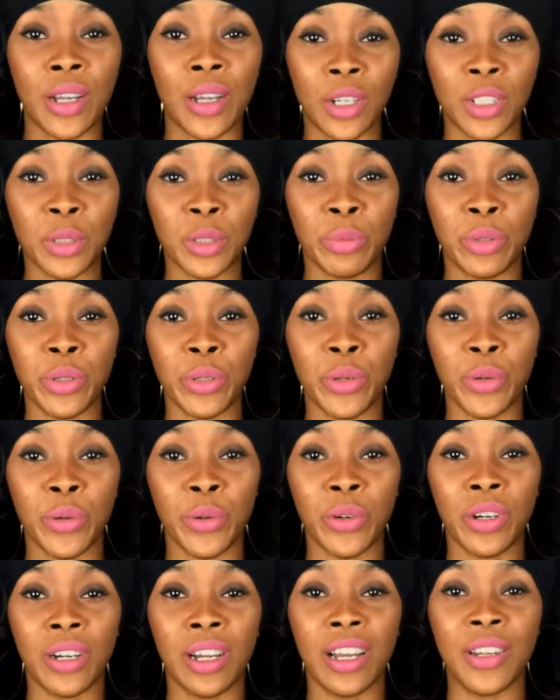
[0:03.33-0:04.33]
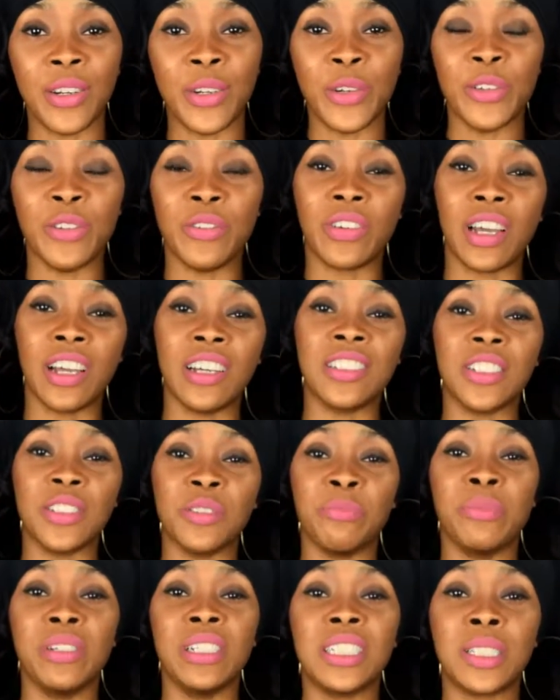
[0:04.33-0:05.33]
Entrepreneur. I know you guys
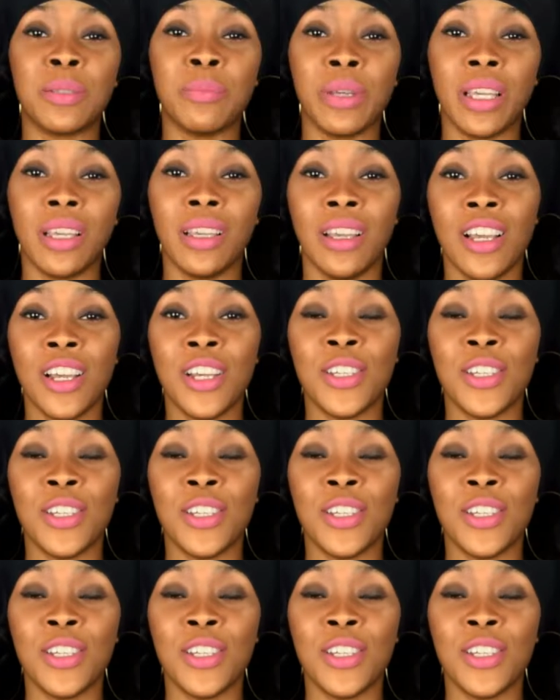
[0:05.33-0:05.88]
have missed me.